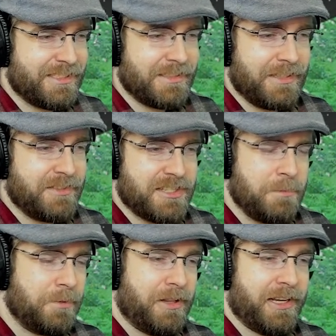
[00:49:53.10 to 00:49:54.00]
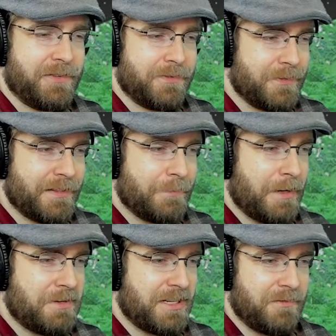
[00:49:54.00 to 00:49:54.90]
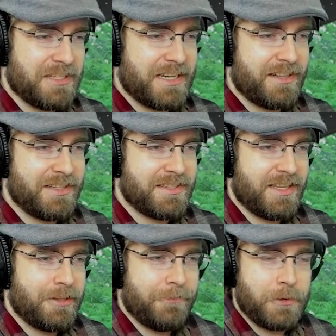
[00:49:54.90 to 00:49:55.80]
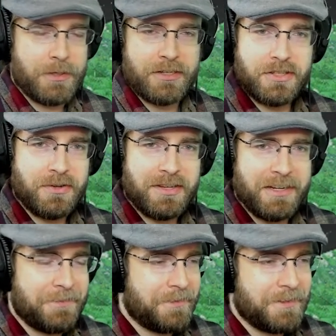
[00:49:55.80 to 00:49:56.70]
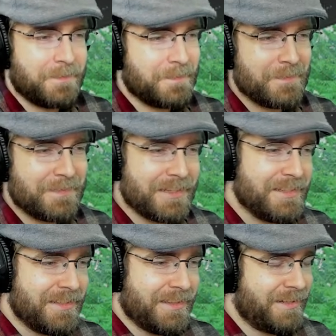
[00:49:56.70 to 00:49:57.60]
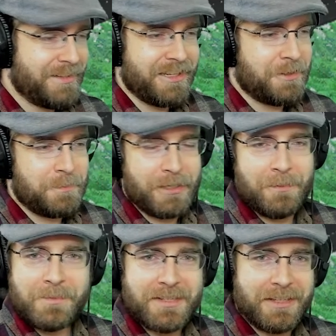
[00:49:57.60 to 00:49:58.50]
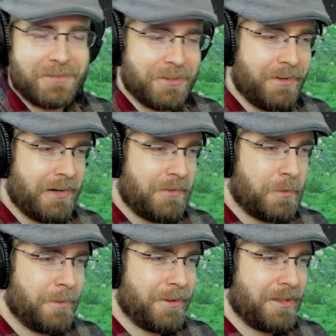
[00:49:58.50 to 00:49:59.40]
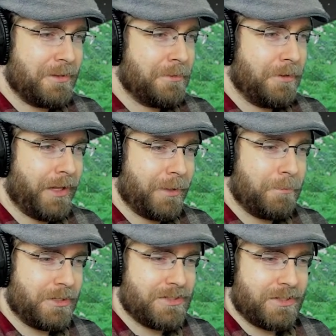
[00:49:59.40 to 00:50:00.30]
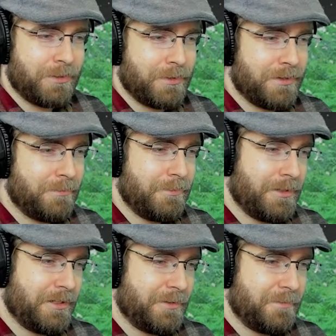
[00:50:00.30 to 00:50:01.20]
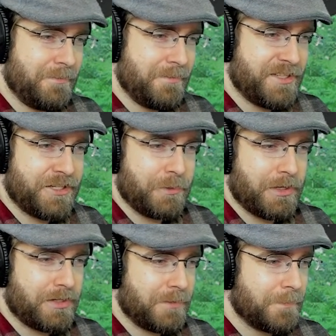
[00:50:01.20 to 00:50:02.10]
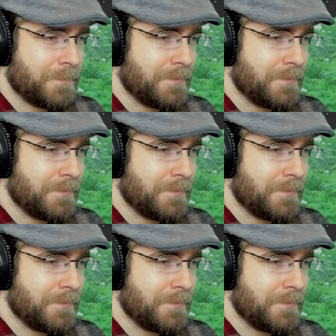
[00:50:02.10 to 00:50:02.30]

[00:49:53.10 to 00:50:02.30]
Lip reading: live a simple life. maybe convince Alice that the food here is good enough, and there you go, problem solved. Don't even have to worry about the whole, like, monster lord situation.